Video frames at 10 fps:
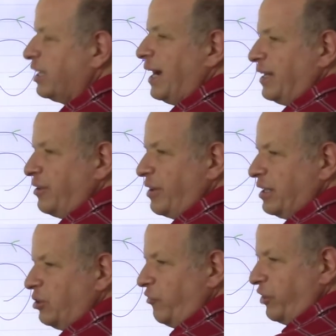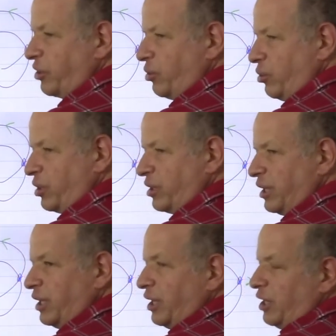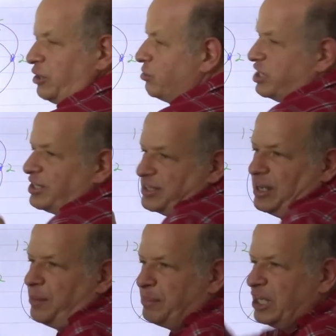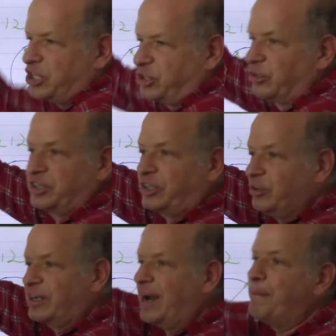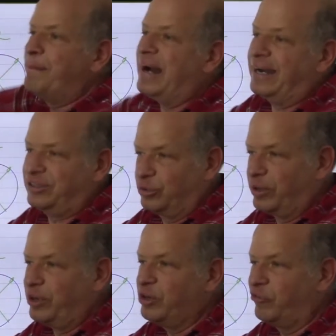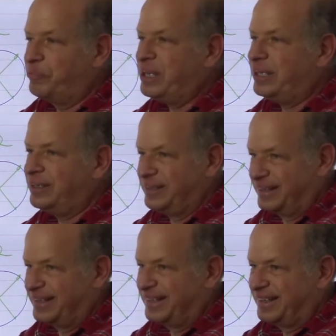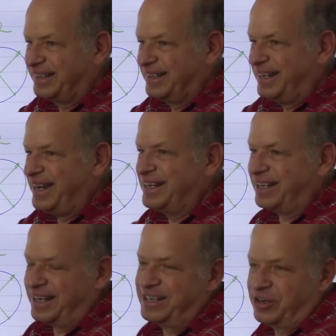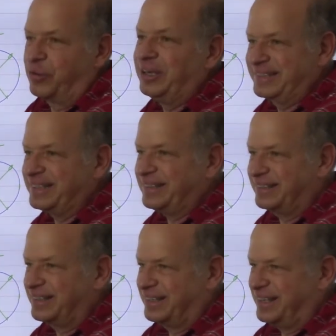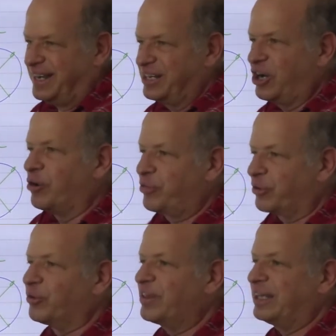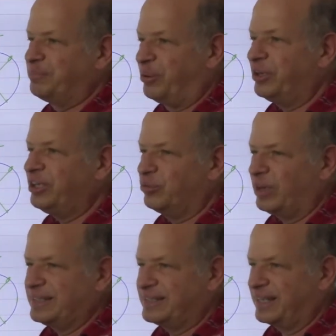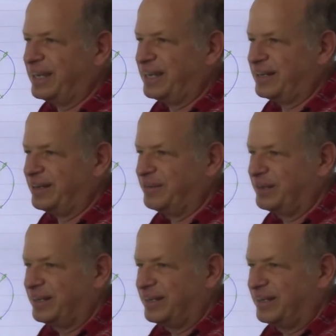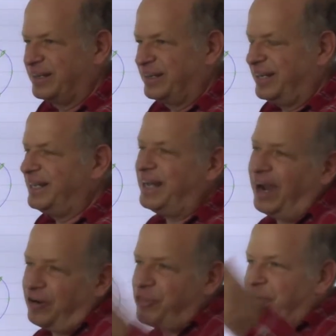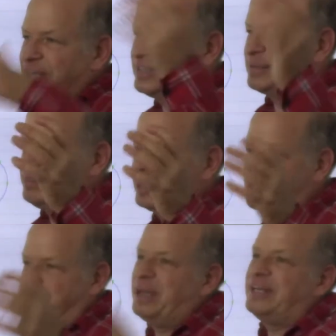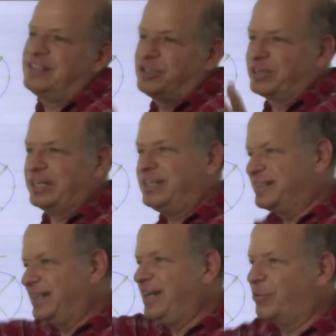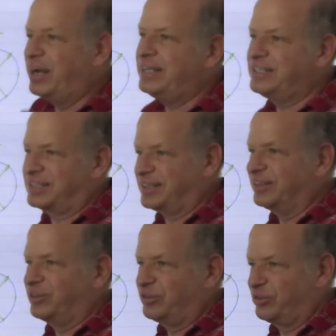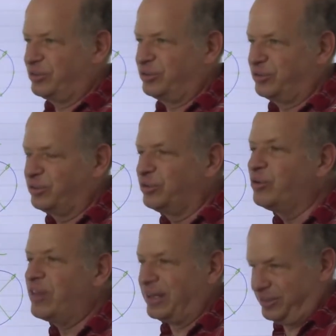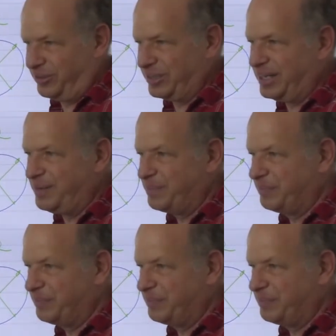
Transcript: other end of a chord, you just make sure that you come back to where you've been and cross it and go through that point once again. And R3 is a big space. You can easily arrange that to do that, okay?